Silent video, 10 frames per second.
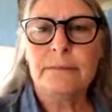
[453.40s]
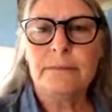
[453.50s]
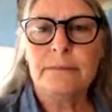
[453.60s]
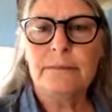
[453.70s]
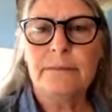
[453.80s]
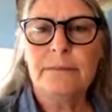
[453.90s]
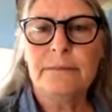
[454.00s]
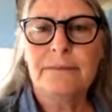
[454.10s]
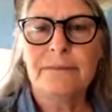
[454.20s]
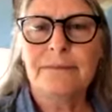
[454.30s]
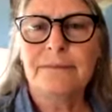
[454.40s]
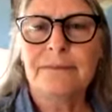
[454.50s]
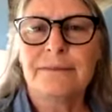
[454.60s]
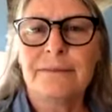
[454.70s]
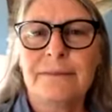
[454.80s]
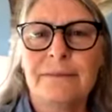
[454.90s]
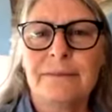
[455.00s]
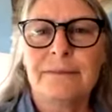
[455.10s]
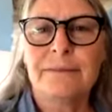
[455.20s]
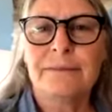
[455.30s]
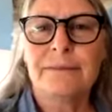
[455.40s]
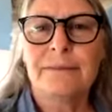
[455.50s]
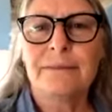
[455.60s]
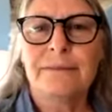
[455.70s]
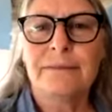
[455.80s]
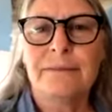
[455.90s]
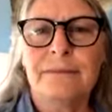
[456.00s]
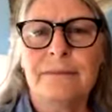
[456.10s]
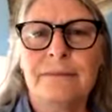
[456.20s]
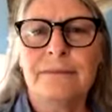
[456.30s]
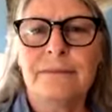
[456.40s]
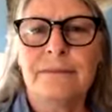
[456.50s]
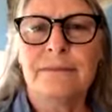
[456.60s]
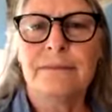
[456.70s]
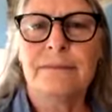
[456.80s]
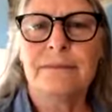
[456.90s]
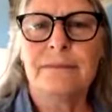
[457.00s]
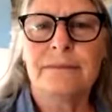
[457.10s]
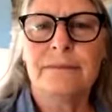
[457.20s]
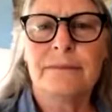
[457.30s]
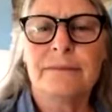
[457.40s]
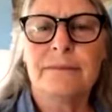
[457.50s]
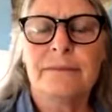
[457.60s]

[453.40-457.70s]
This person isn't speaking.